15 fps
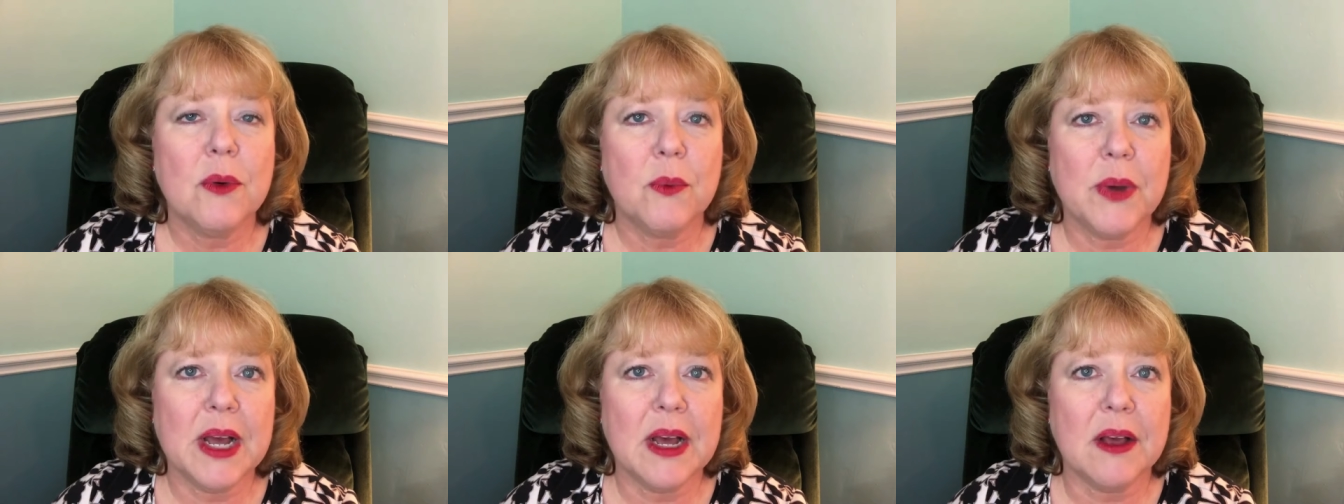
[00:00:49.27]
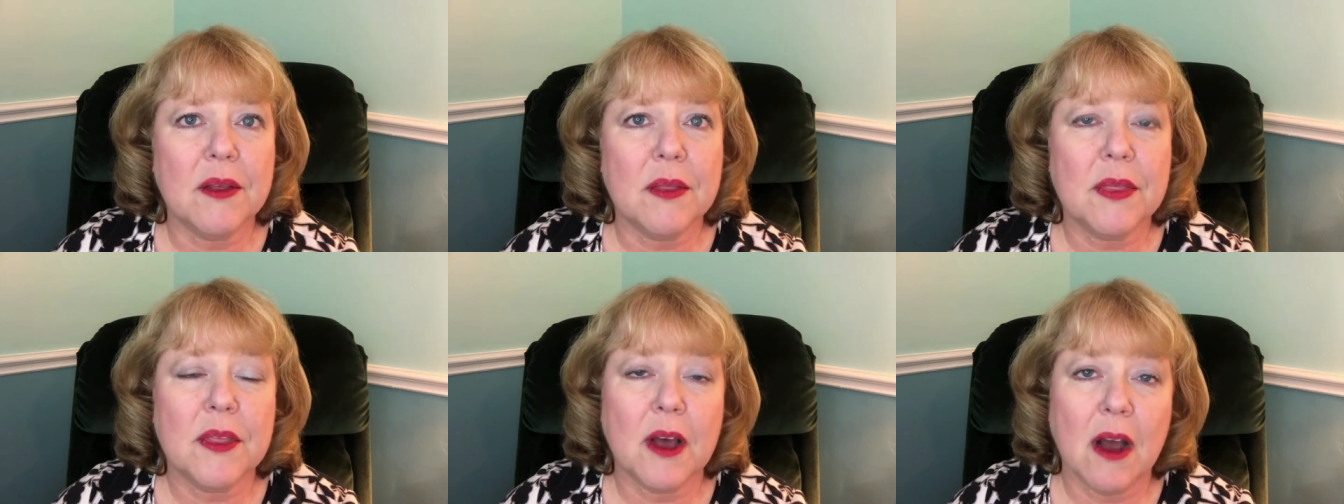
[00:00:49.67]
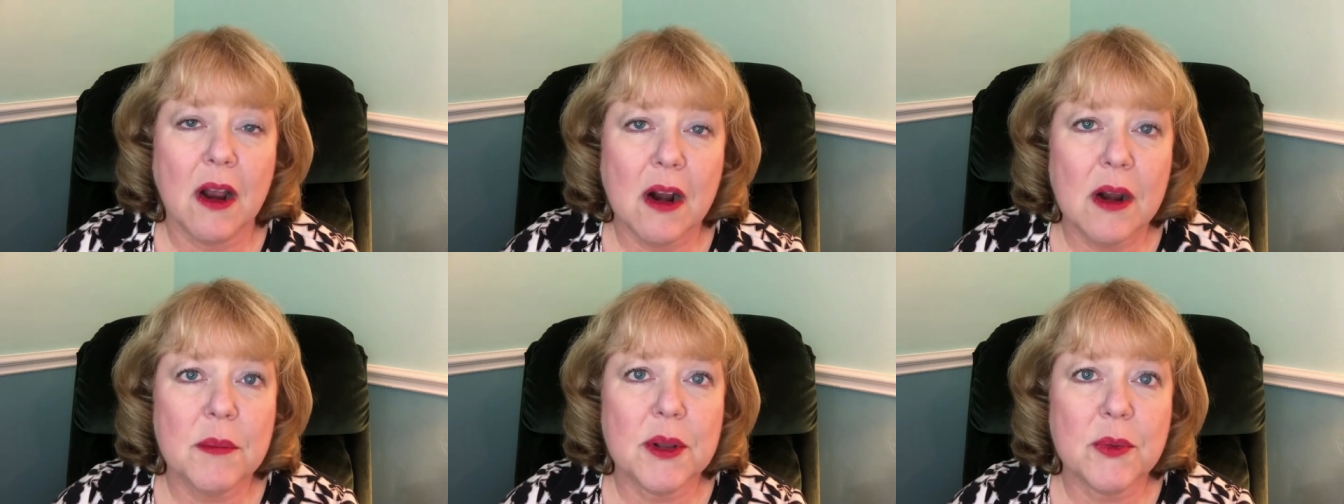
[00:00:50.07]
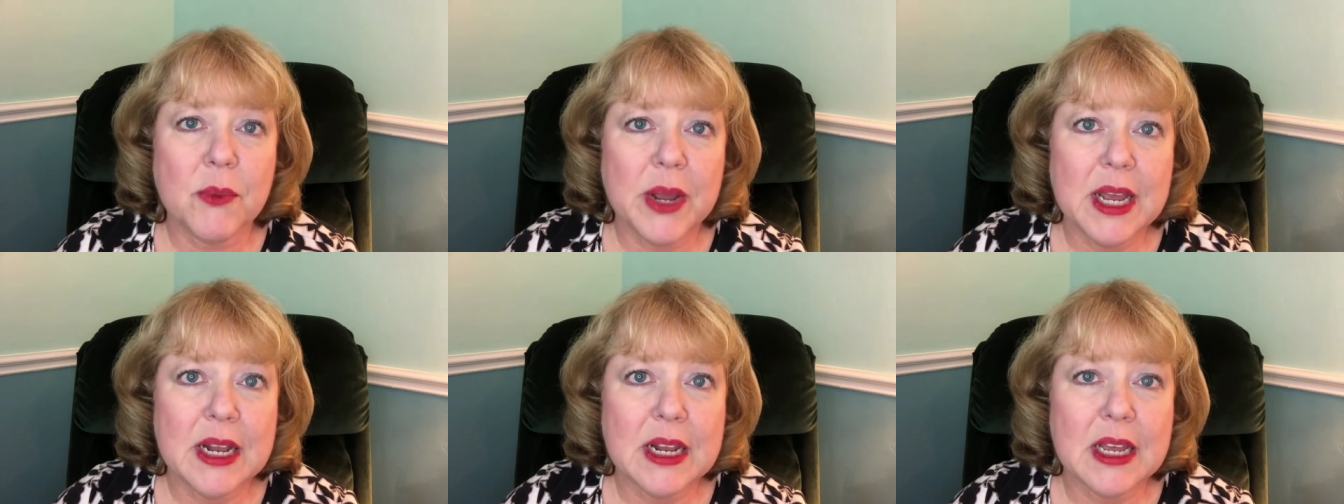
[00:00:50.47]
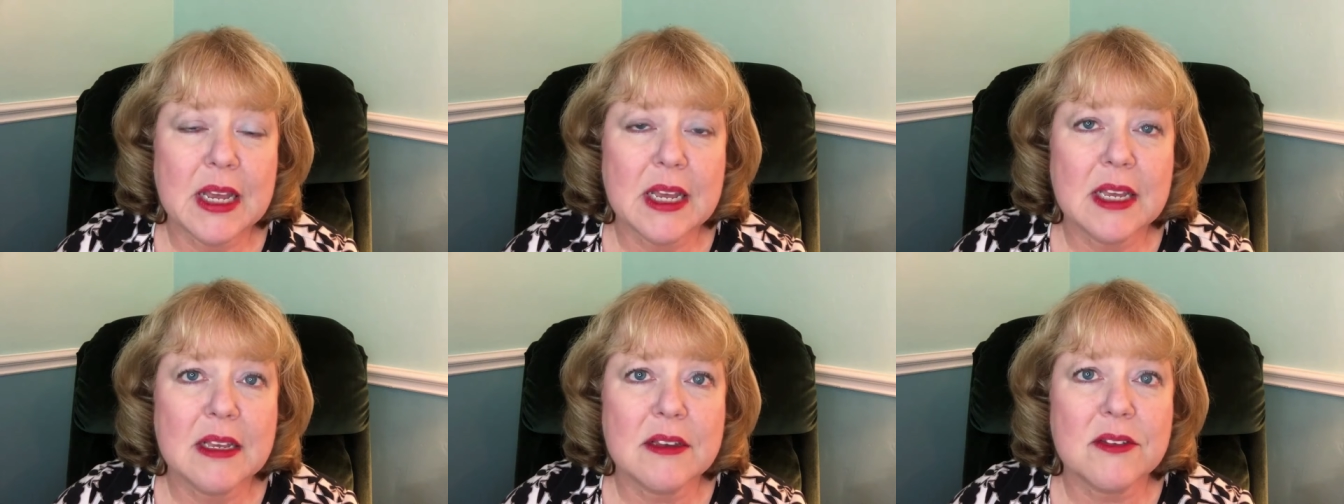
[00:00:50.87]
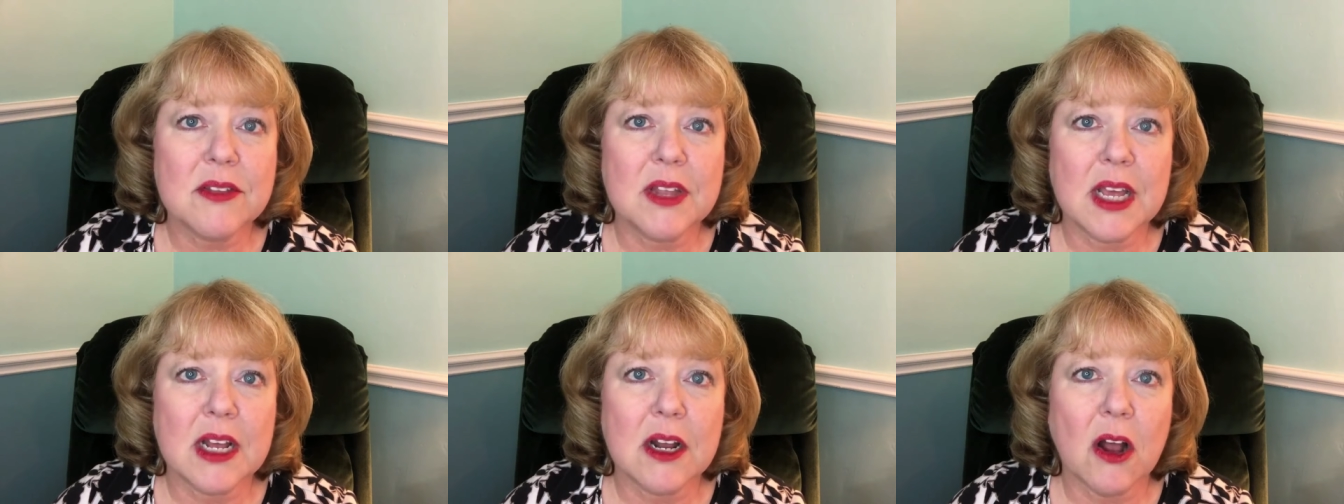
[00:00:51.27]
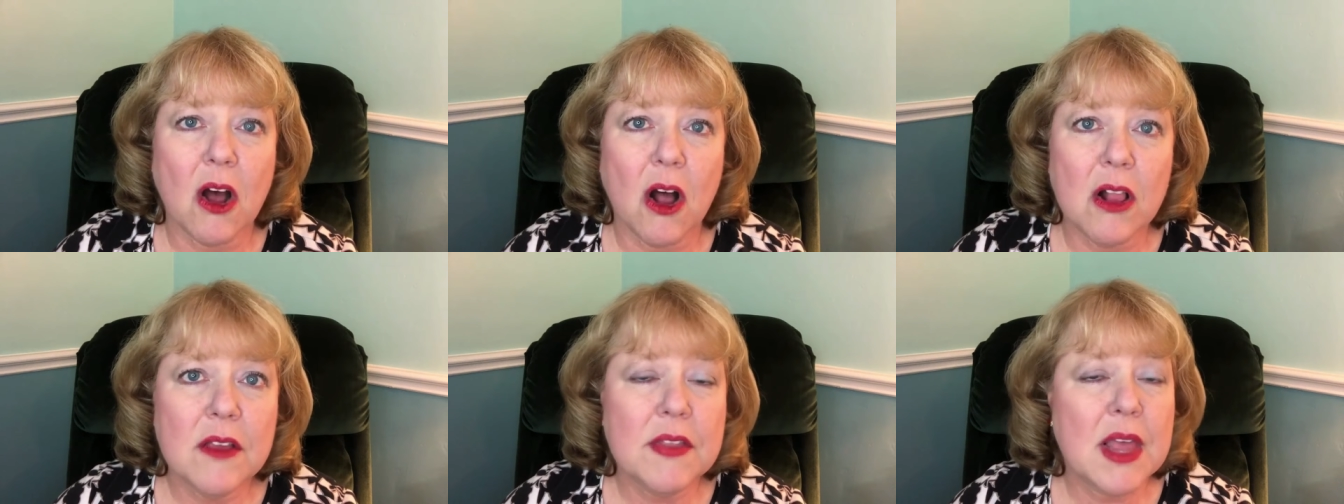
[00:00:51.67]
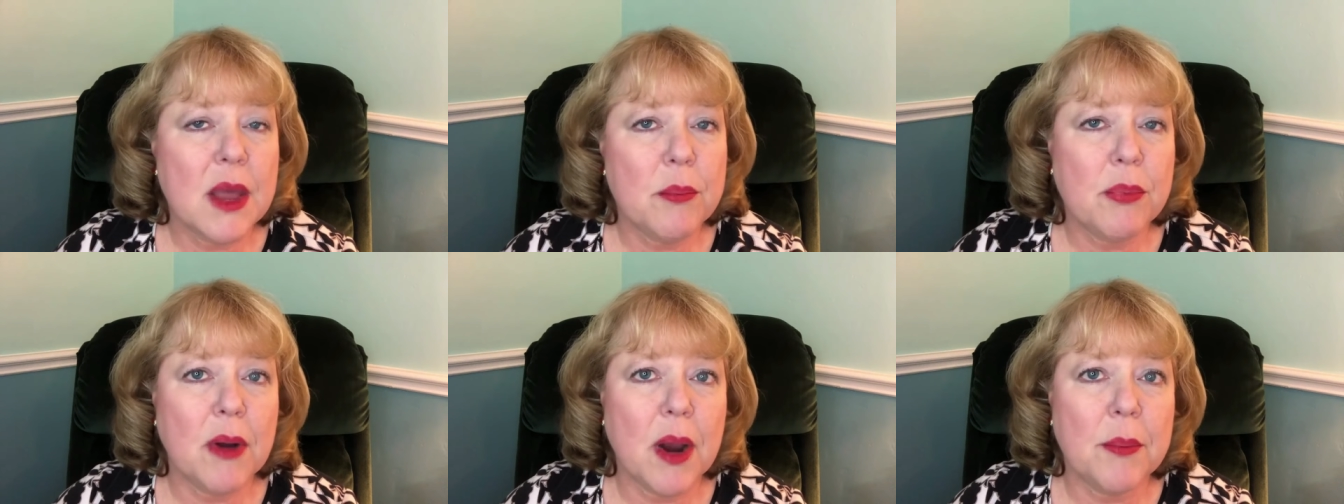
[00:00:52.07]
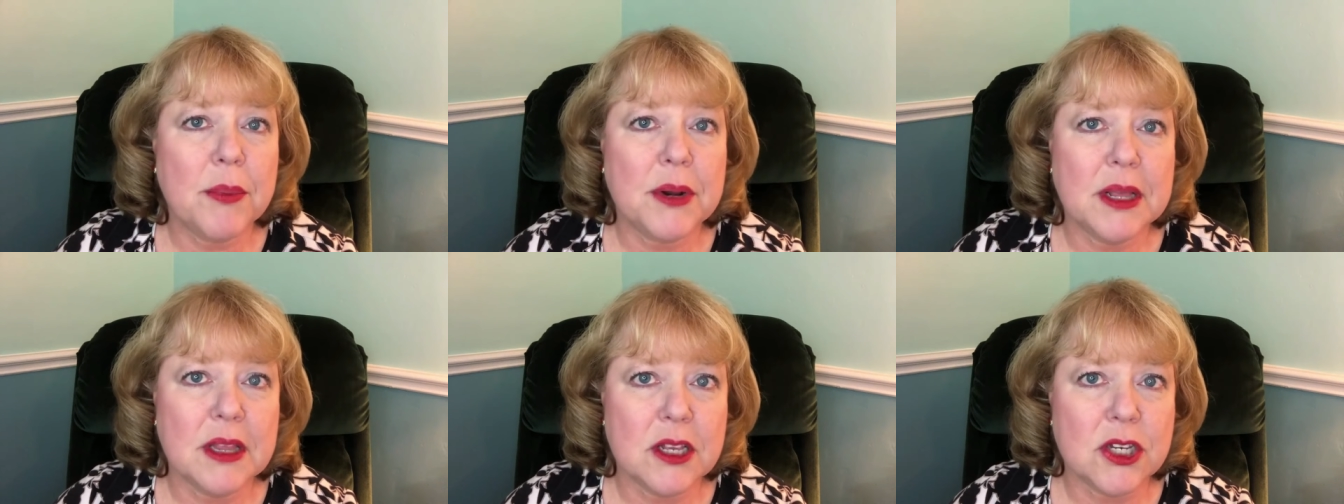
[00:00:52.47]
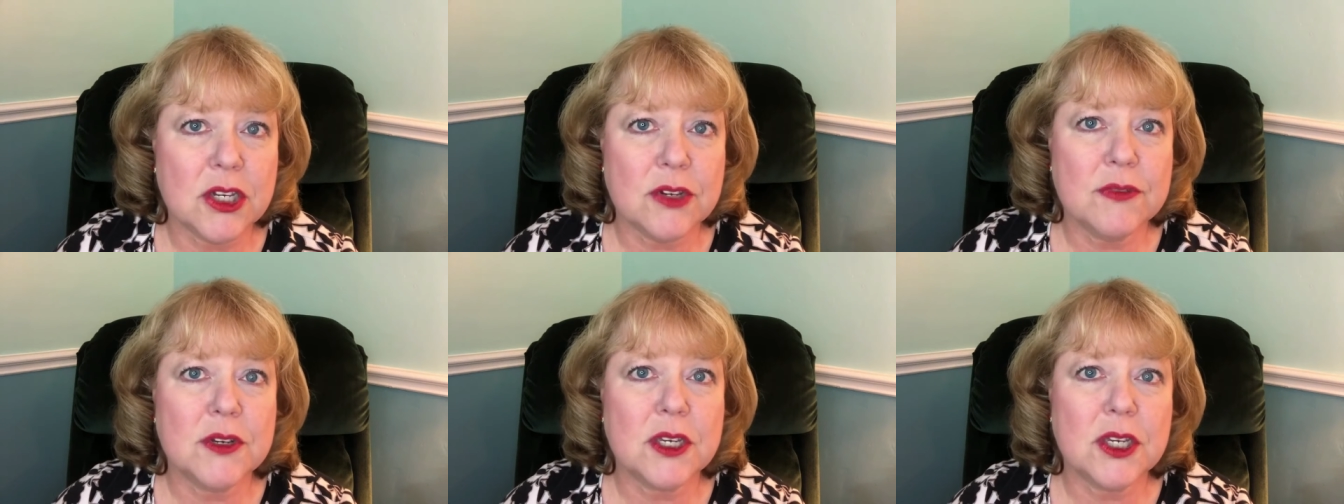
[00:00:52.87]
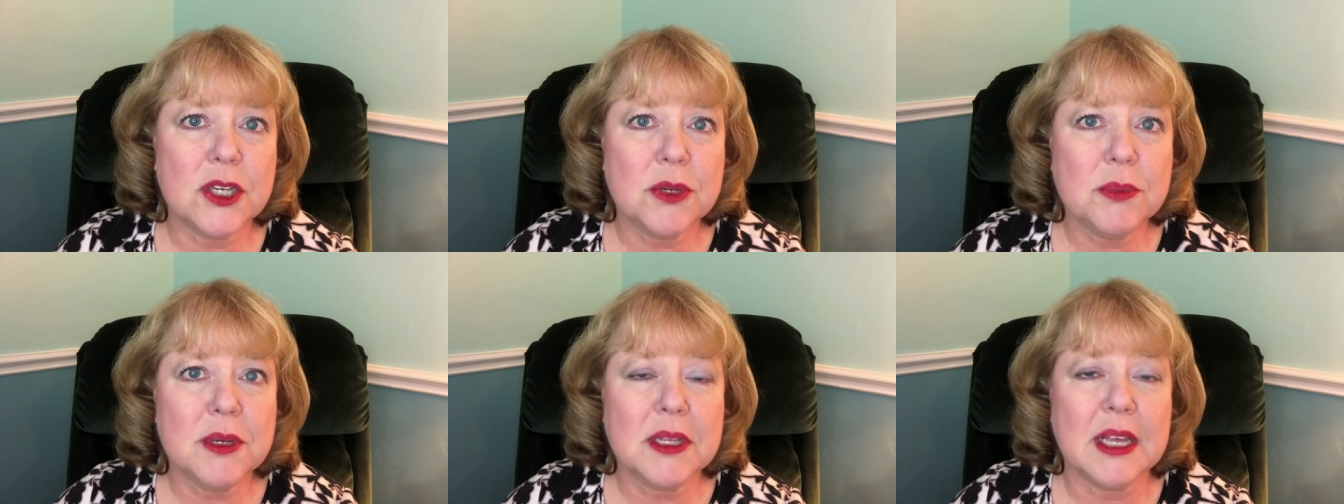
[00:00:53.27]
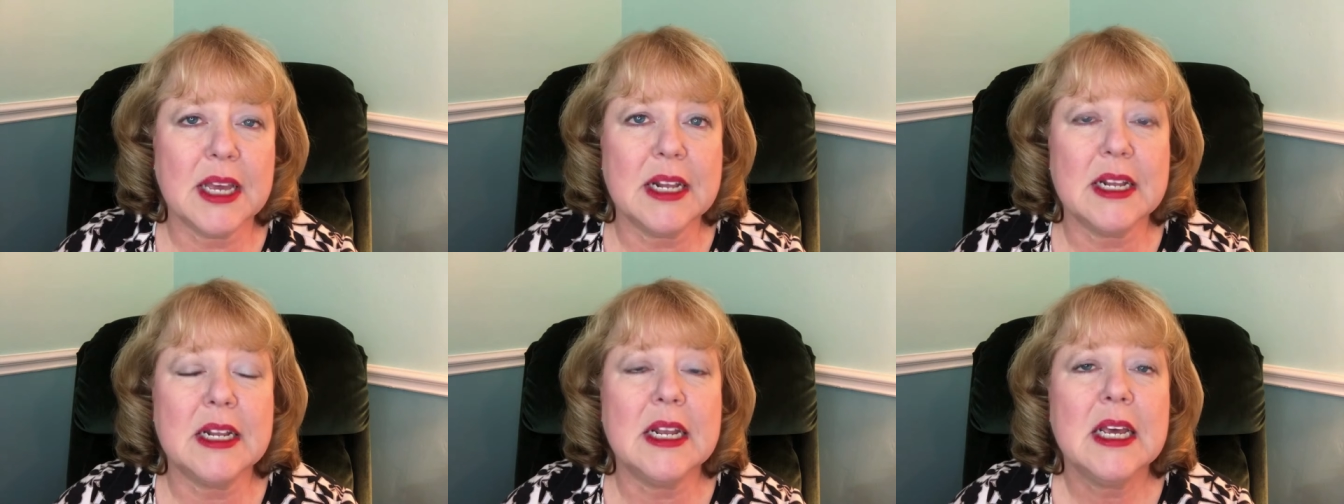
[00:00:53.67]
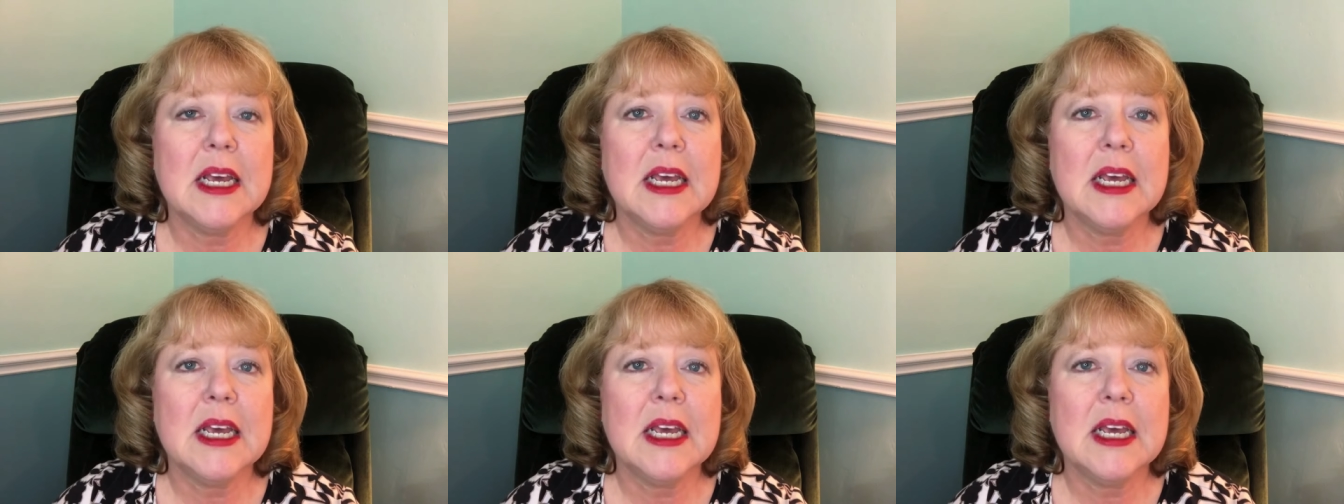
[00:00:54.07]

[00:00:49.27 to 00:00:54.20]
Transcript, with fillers: Well, the harm in waiting is that all of that property that you've accumulated